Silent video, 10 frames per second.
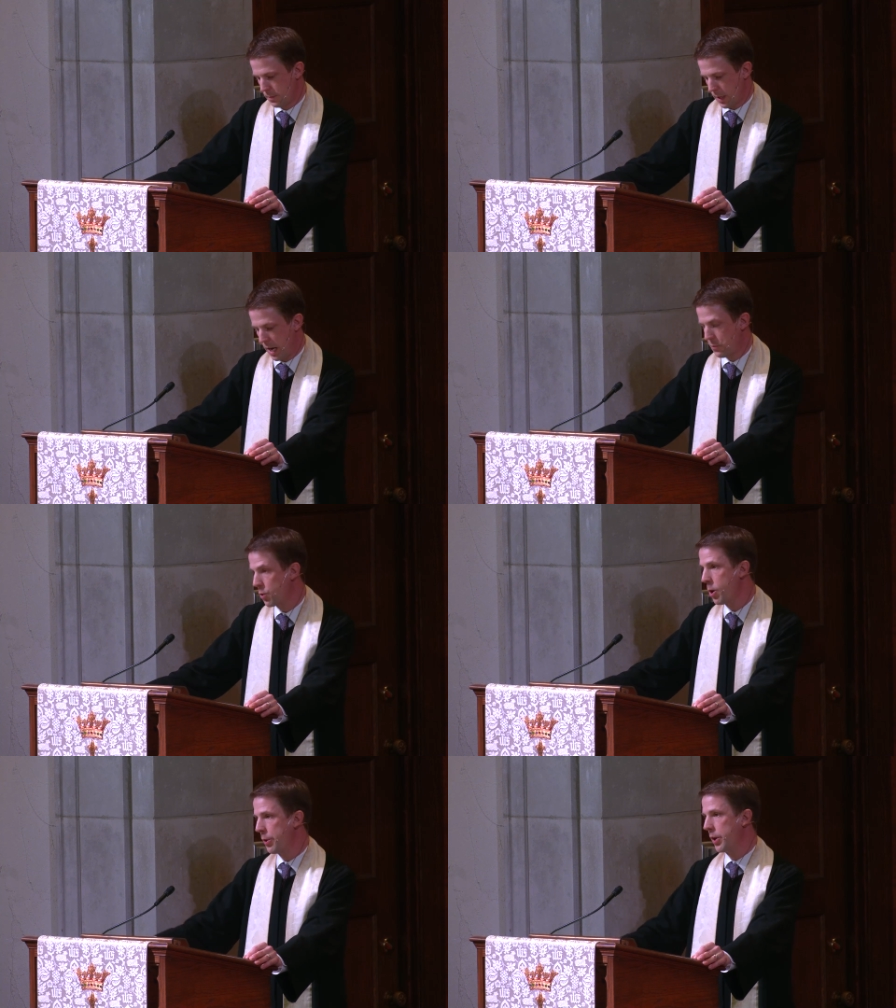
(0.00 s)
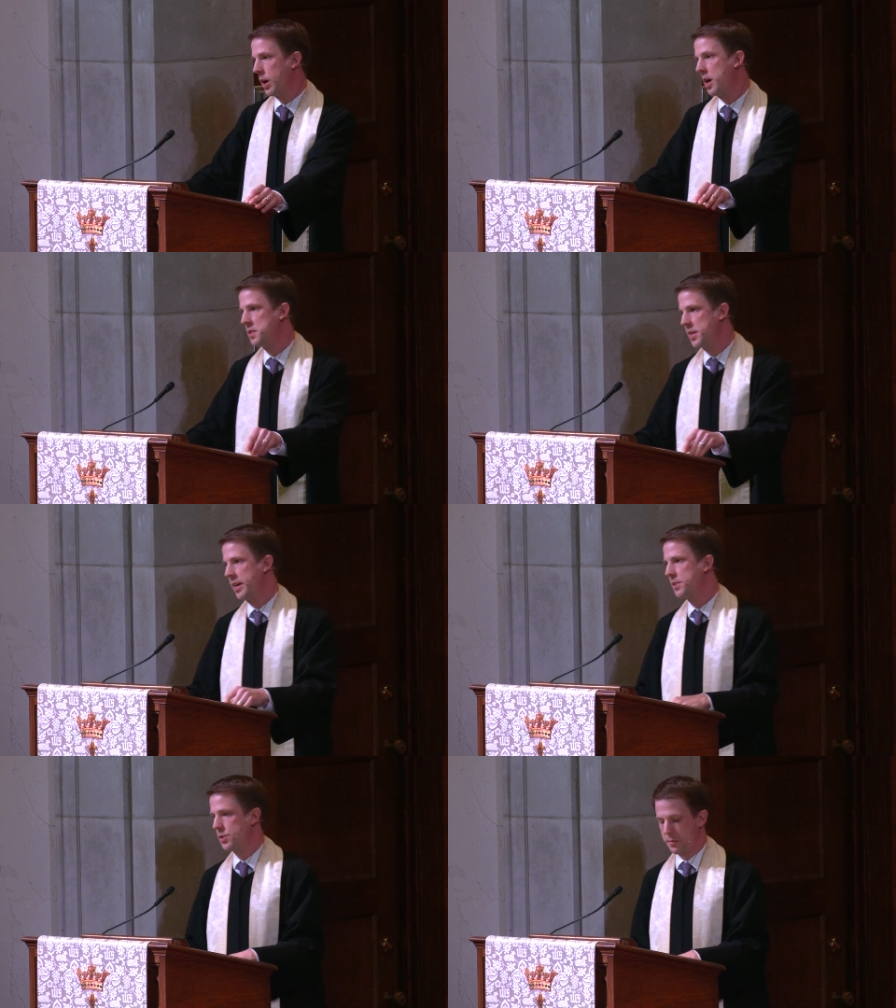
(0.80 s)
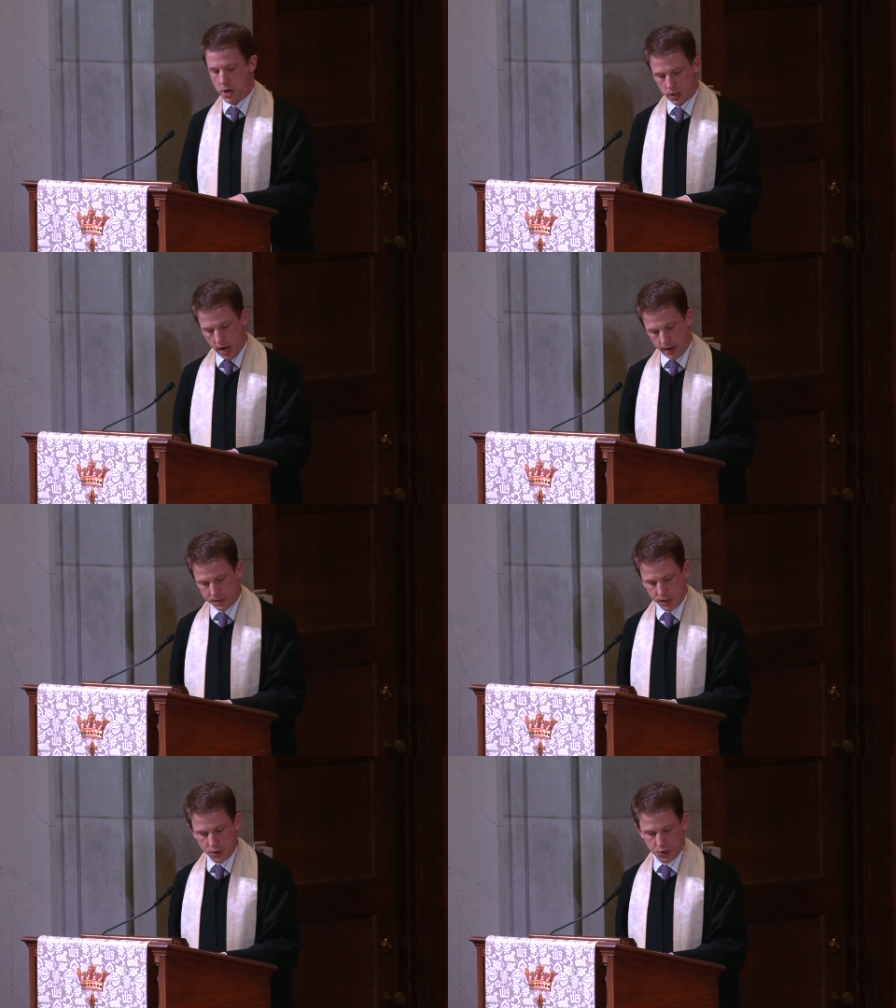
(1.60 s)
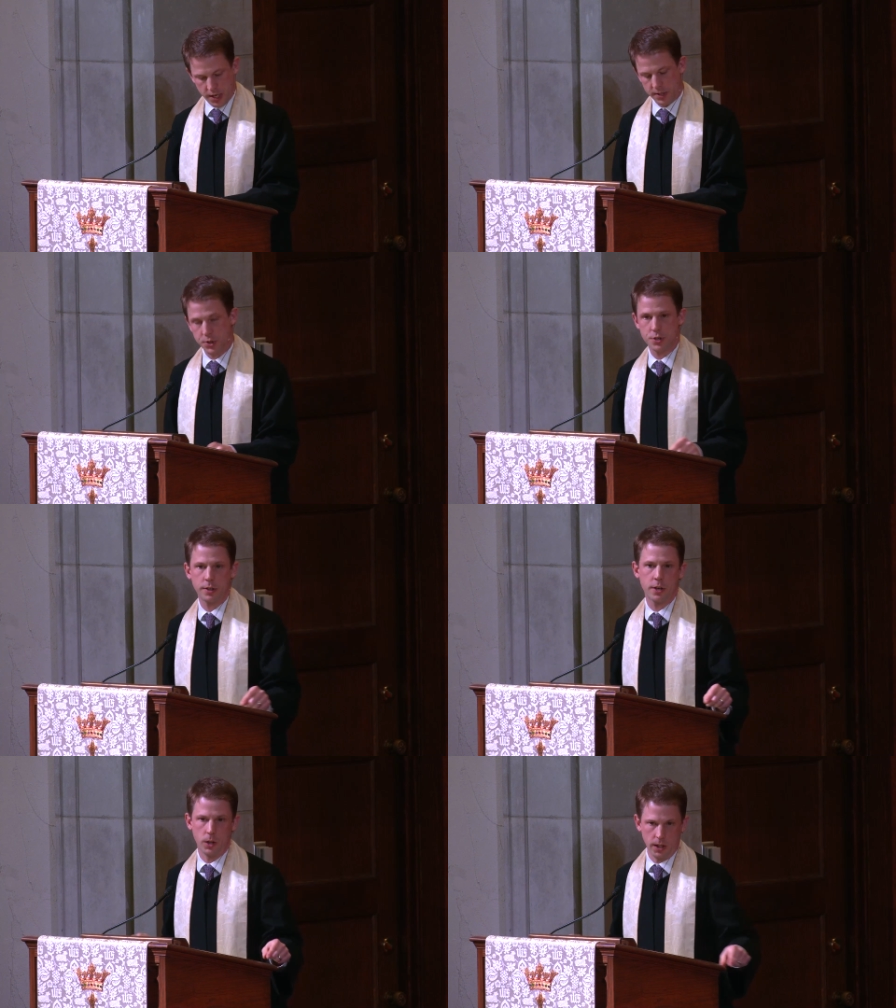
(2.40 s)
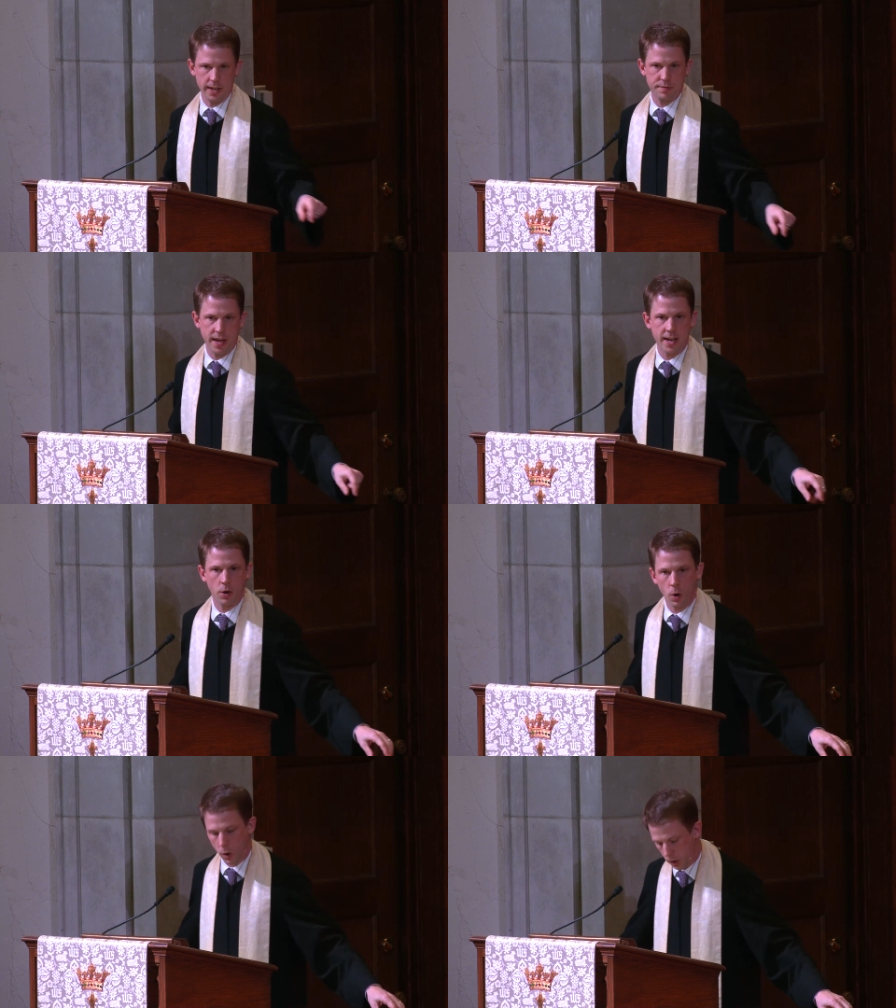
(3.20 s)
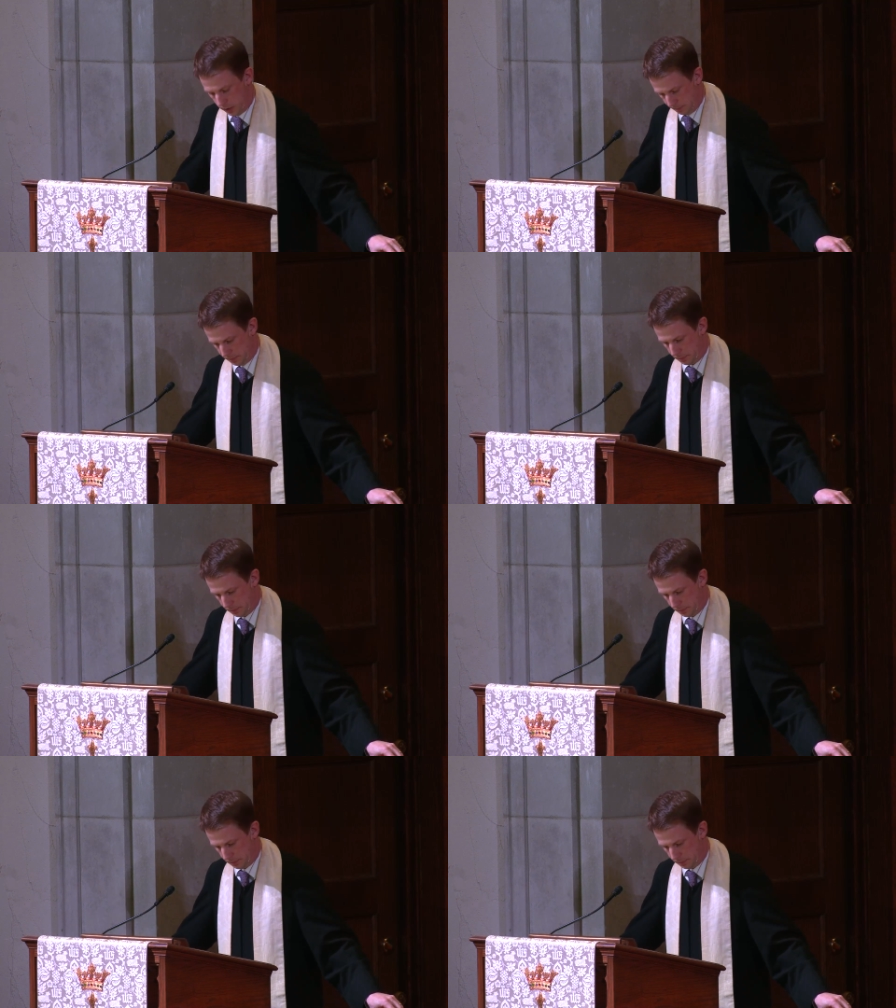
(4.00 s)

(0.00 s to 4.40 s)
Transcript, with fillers: After all, the context of our lives has changed little, if at all.